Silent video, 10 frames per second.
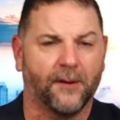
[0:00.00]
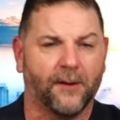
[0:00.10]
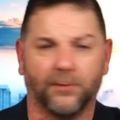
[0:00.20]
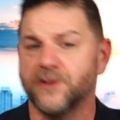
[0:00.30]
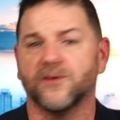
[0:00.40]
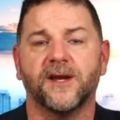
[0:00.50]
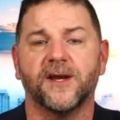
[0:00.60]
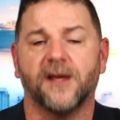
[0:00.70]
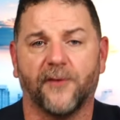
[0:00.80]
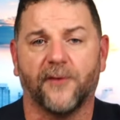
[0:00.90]
Boys or
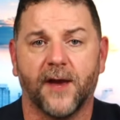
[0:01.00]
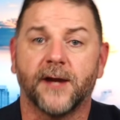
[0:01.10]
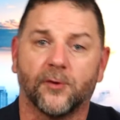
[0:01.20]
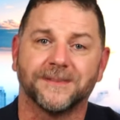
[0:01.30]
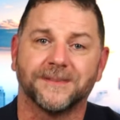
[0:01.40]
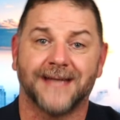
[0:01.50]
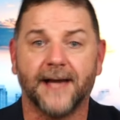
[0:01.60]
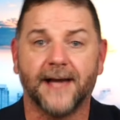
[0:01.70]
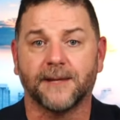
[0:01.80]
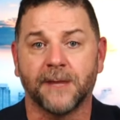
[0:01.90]
any other hate group
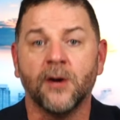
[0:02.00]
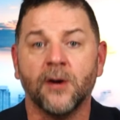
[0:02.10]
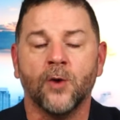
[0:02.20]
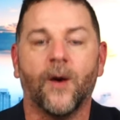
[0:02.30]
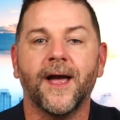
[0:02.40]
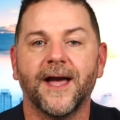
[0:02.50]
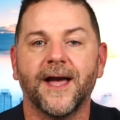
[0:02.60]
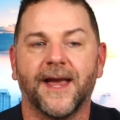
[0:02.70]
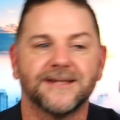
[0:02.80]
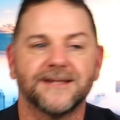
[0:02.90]
attacking me while
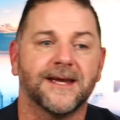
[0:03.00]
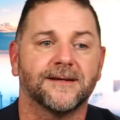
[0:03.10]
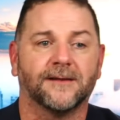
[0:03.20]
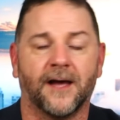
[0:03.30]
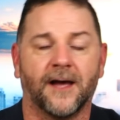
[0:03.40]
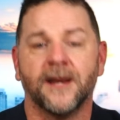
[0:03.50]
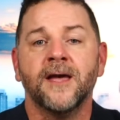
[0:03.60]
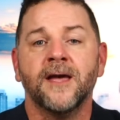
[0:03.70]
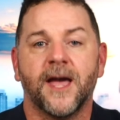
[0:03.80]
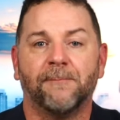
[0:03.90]
I stand in line
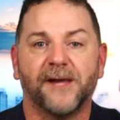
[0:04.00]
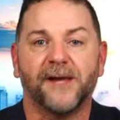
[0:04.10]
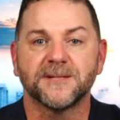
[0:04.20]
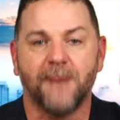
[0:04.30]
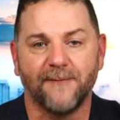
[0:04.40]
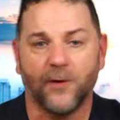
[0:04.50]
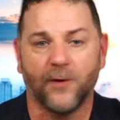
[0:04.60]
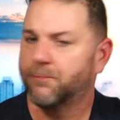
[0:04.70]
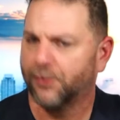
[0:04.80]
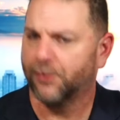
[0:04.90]
and place my
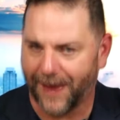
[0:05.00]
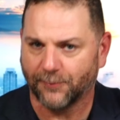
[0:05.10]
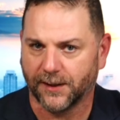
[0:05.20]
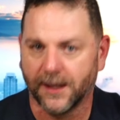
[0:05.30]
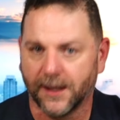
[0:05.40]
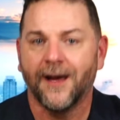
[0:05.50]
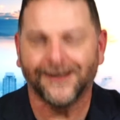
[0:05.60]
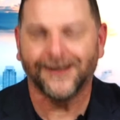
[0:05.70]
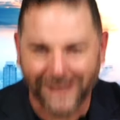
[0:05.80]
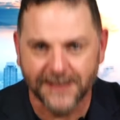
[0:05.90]
vote proudly
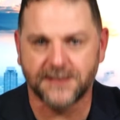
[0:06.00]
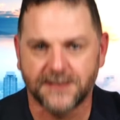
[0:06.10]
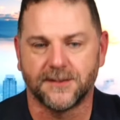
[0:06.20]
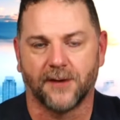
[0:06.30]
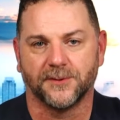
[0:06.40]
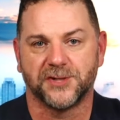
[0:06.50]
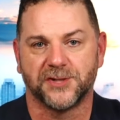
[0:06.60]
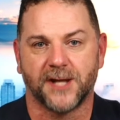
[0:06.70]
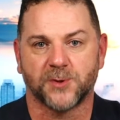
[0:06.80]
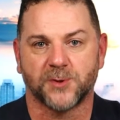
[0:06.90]
against Donald
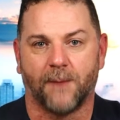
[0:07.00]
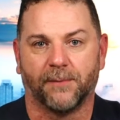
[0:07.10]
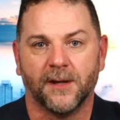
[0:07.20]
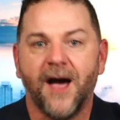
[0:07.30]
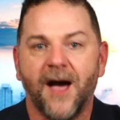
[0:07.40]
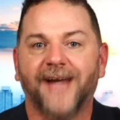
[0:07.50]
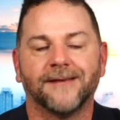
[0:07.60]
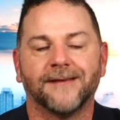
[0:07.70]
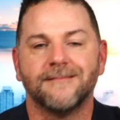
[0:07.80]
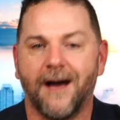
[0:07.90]
J. Trump. I
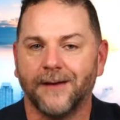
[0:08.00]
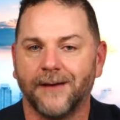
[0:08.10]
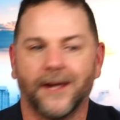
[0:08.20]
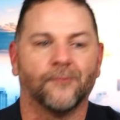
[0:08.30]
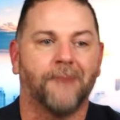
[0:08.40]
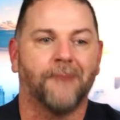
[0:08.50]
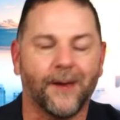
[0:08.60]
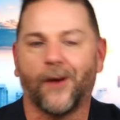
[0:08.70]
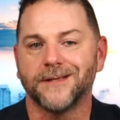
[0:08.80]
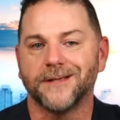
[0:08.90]
cannot, in my
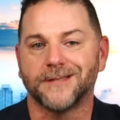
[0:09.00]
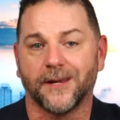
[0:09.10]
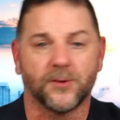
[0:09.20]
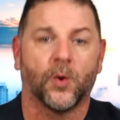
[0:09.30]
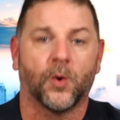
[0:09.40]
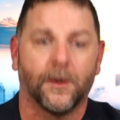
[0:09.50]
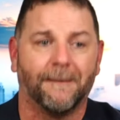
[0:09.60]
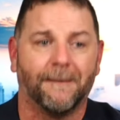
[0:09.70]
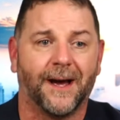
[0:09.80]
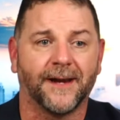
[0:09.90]
right standard or
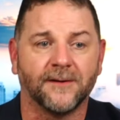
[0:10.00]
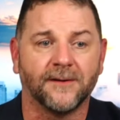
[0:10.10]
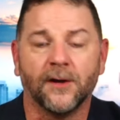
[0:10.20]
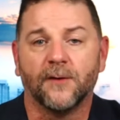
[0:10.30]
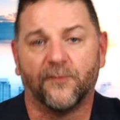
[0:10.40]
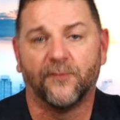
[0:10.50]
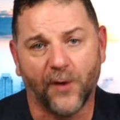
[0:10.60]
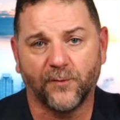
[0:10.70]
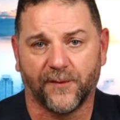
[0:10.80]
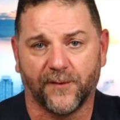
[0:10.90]
mind,
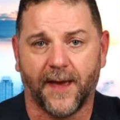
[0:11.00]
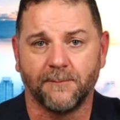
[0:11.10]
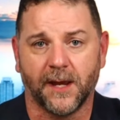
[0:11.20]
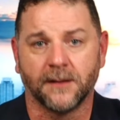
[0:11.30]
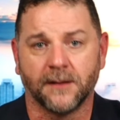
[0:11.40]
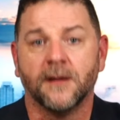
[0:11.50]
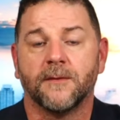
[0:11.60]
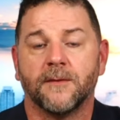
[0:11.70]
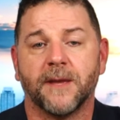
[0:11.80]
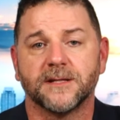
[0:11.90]
vote for that man.
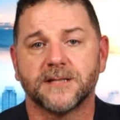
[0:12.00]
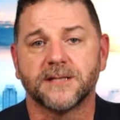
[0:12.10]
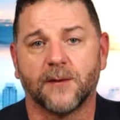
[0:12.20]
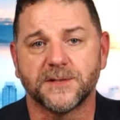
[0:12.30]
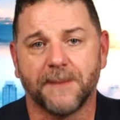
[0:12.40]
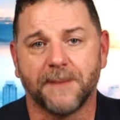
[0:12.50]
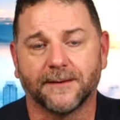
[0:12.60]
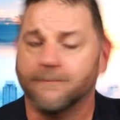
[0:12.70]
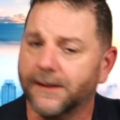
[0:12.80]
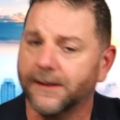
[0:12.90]
The man does not respect
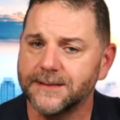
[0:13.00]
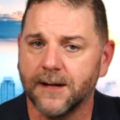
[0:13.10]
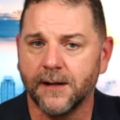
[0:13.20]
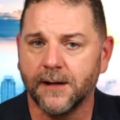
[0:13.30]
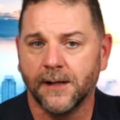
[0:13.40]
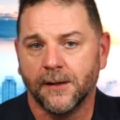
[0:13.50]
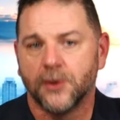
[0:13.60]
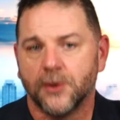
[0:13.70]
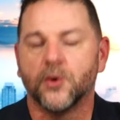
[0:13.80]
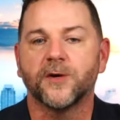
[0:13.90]
the military,
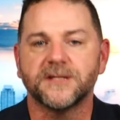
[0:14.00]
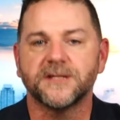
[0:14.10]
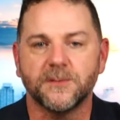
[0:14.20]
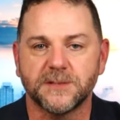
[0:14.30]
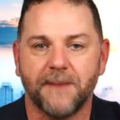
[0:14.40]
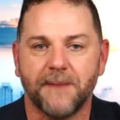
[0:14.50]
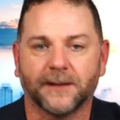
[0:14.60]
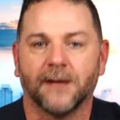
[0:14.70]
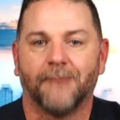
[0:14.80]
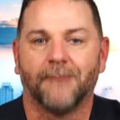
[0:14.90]
nor does he
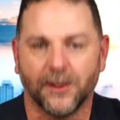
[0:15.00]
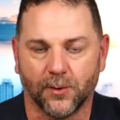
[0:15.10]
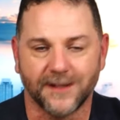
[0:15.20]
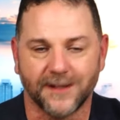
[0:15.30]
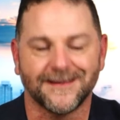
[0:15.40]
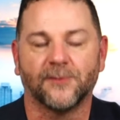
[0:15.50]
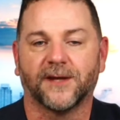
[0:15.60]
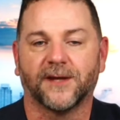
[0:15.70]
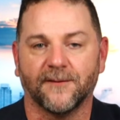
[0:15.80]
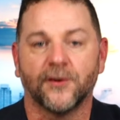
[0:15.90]
respect minorities. I don't
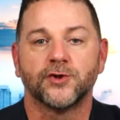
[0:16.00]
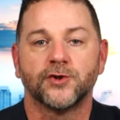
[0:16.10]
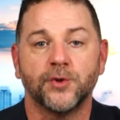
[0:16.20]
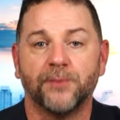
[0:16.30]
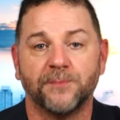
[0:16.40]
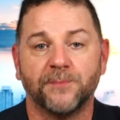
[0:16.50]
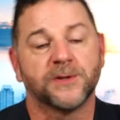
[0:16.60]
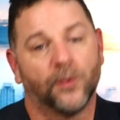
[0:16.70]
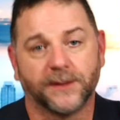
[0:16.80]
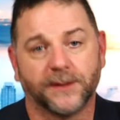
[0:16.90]
give 2 poops
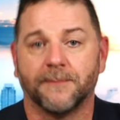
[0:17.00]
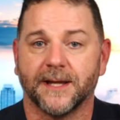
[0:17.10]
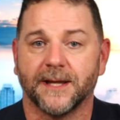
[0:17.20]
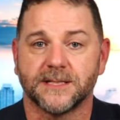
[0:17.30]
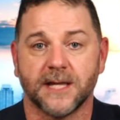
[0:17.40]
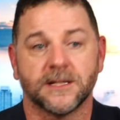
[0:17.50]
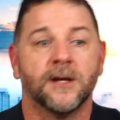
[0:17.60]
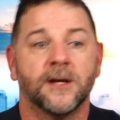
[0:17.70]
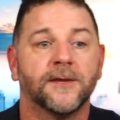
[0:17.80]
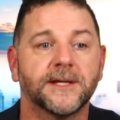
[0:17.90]
what the man says.
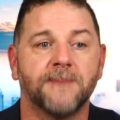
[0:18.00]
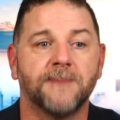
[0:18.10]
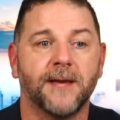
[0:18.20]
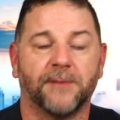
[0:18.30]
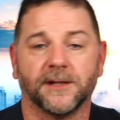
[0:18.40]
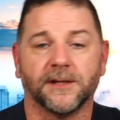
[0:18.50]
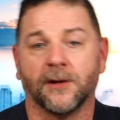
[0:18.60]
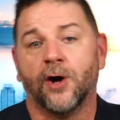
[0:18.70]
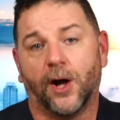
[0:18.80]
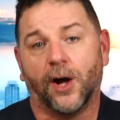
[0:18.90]
That's my opinion.
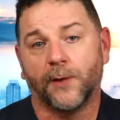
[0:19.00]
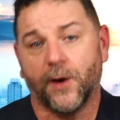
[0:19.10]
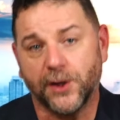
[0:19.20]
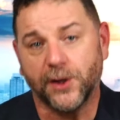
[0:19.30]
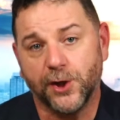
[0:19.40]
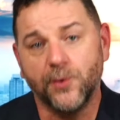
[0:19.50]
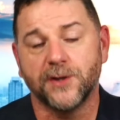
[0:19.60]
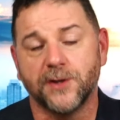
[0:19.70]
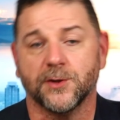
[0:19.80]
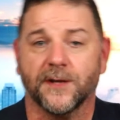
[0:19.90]
All I want you
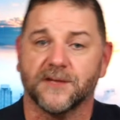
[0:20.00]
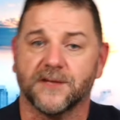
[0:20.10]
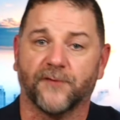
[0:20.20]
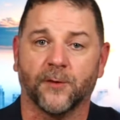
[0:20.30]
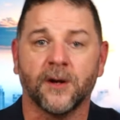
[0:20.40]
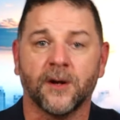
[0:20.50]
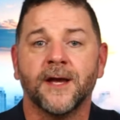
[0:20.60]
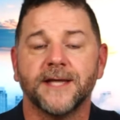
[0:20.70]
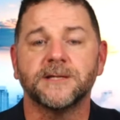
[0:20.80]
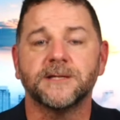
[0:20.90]
to do as a viewer
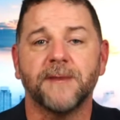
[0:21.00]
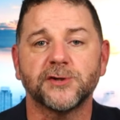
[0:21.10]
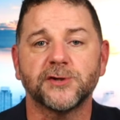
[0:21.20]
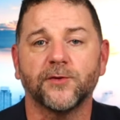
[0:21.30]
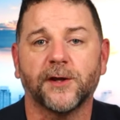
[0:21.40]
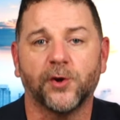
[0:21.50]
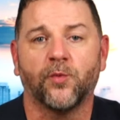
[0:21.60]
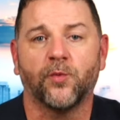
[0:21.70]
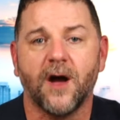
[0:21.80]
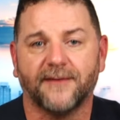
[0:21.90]
is to make sure that you
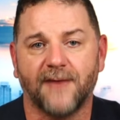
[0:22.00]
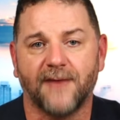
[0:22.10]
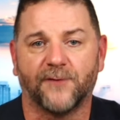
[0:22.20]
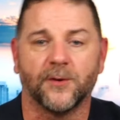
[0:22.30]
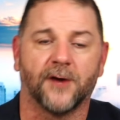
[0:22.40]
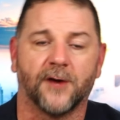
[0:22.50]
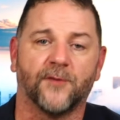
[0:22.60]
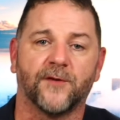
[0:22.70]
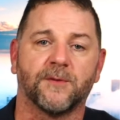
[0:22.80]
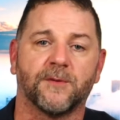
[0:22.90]
rock that vote on
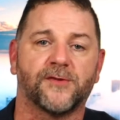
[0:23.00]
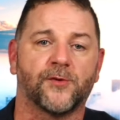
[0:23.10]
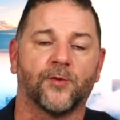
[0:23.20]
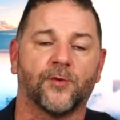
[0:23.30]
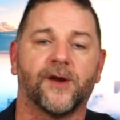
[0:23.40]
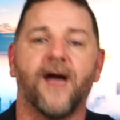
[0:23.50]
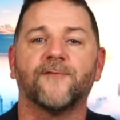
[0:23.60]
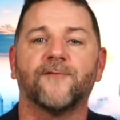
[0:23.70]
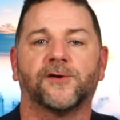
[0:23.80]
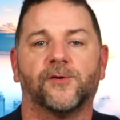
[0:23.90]
November 3rd or
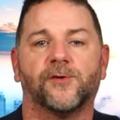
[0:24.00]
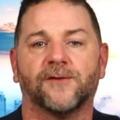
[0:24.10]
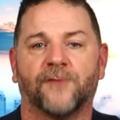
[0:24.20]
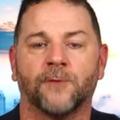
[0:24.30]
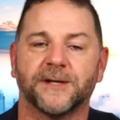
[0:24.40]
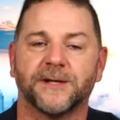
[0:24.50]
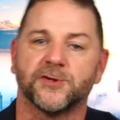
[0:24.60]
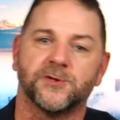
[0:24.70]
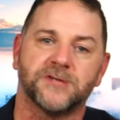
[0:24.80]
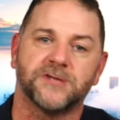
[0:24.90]
whenever you can vote. Make
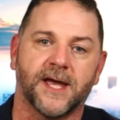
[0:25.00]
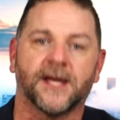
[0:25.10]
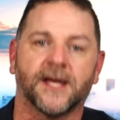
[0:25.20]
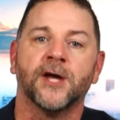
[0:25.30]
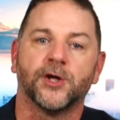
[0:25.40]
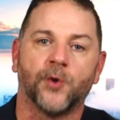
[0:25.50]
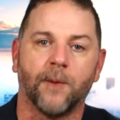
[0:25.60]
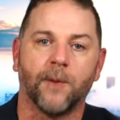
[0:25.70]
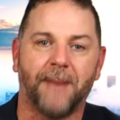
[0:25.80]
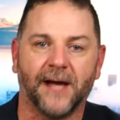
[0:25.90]
sure you take
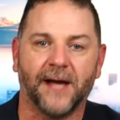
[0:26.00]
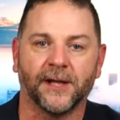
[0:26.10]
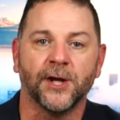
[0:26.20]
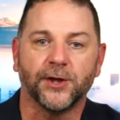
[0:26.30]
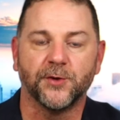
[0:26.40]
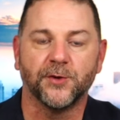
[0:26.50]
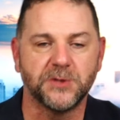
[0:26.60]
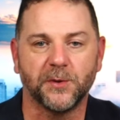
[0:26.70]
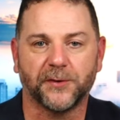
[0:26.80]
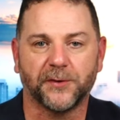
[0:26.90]
your ballot, you
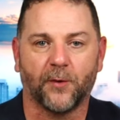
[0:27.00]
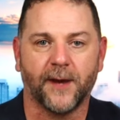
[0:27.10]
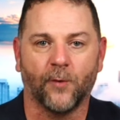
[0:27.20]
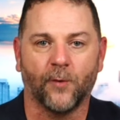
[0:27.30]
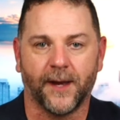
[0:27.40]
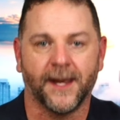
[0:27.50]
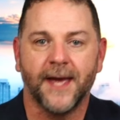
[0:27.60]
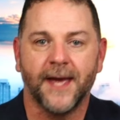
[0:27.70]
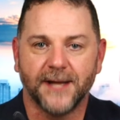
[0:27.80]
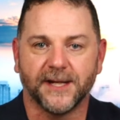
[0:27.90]
do it the right way,
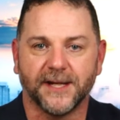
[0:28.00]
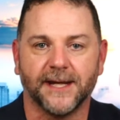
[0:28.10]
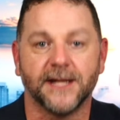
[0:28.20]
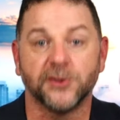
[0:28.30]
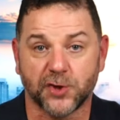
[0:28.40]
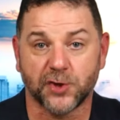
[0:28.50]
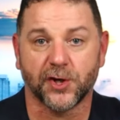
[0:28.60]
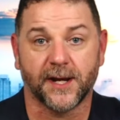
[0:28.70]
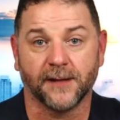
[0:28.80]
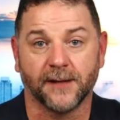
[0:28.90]
and you get it and you turn
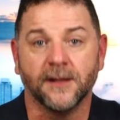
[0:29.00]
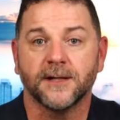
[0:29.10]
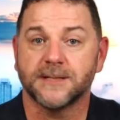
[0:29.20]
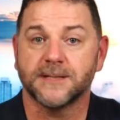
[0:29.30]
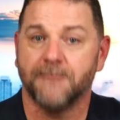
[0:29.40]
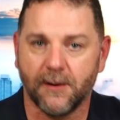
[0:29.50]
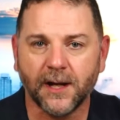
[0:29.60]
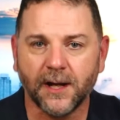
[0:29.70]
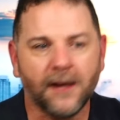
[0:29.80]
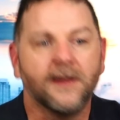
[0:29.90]
it in. Because
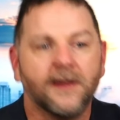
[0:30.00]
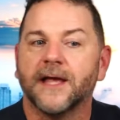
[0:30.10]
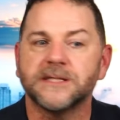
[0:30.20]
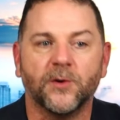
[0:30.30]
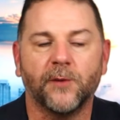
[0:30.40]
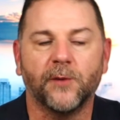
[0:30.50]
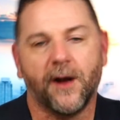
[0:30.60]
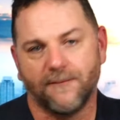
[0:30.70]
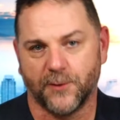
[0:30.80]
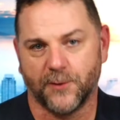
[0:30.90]
America, that's the only way
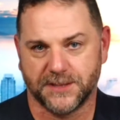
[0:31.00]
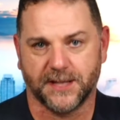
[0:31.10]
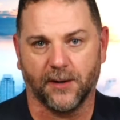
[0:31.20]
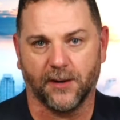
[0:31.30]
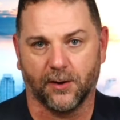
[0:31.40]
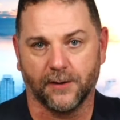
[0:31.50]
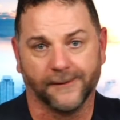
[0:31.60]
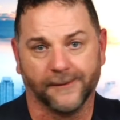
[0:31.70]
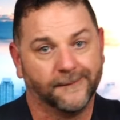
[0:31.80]
our voices get heard.